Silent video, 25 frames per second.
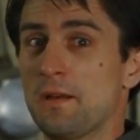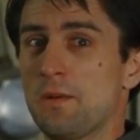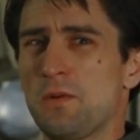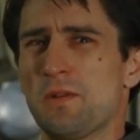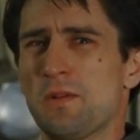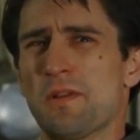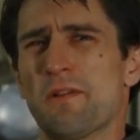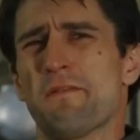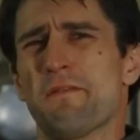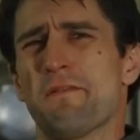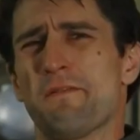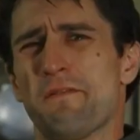
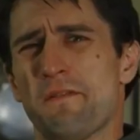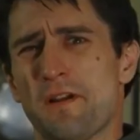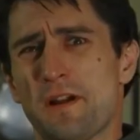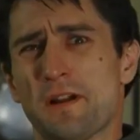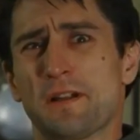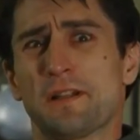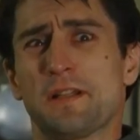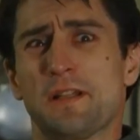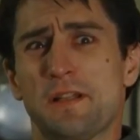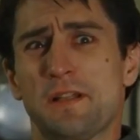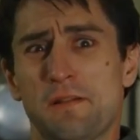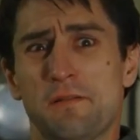Who the
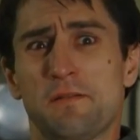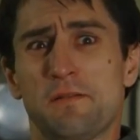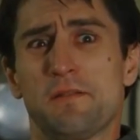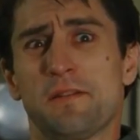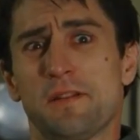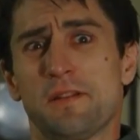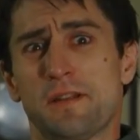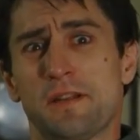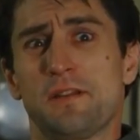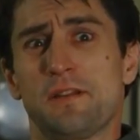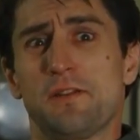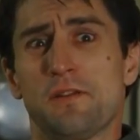fuck do you
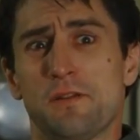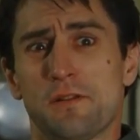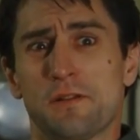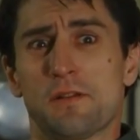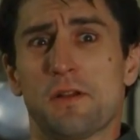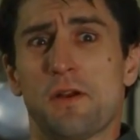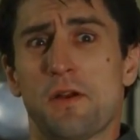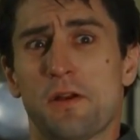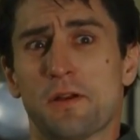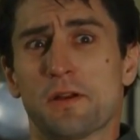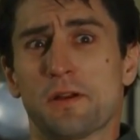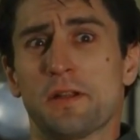think you're
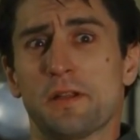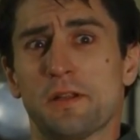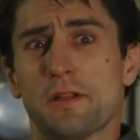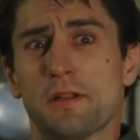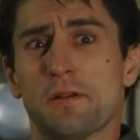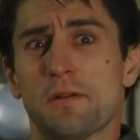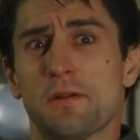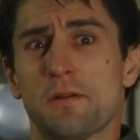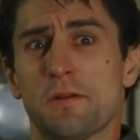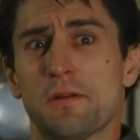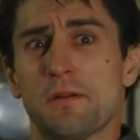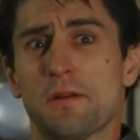talking
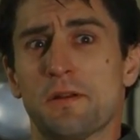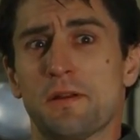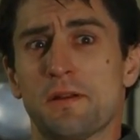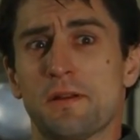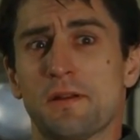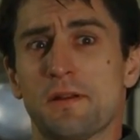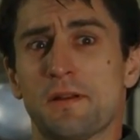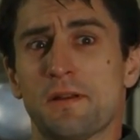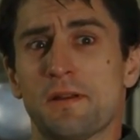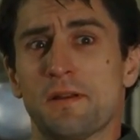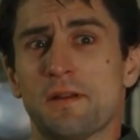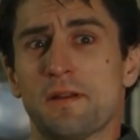to?
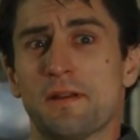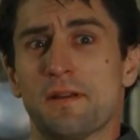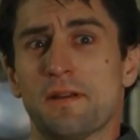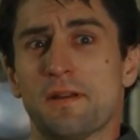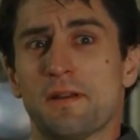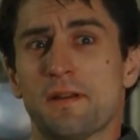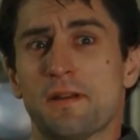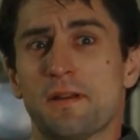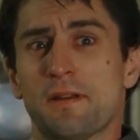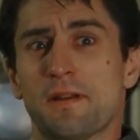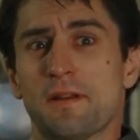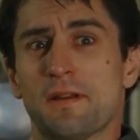
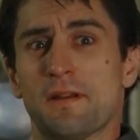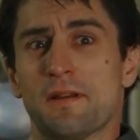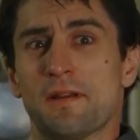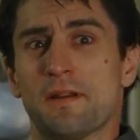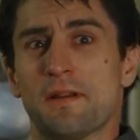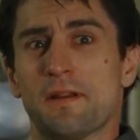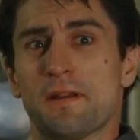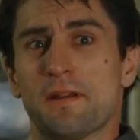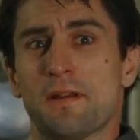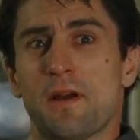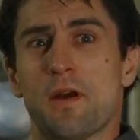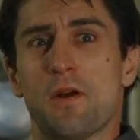
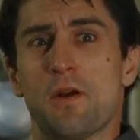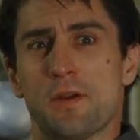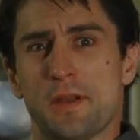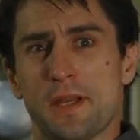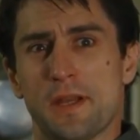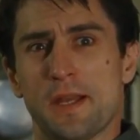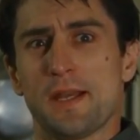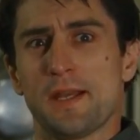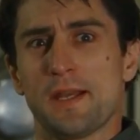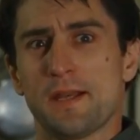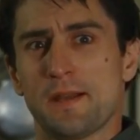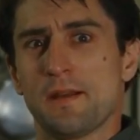Oh,
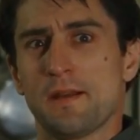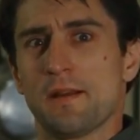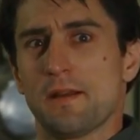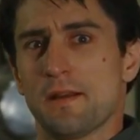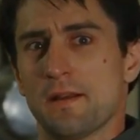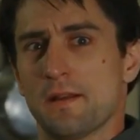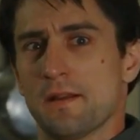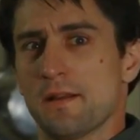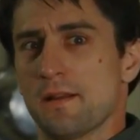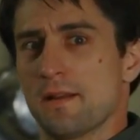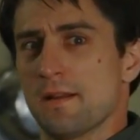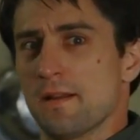yeah?
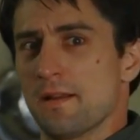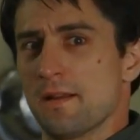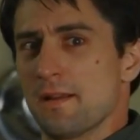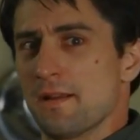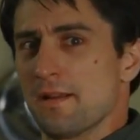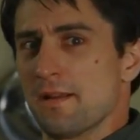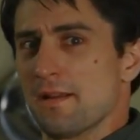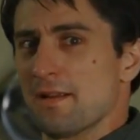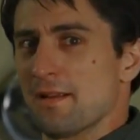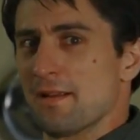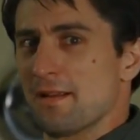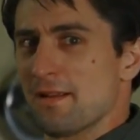
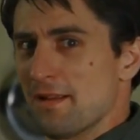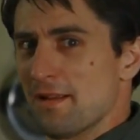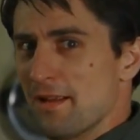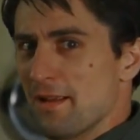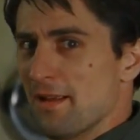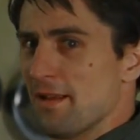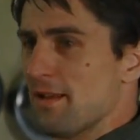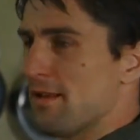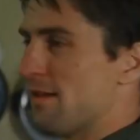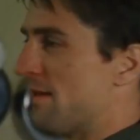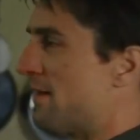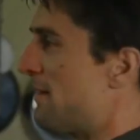
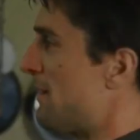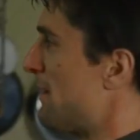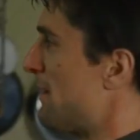Huh?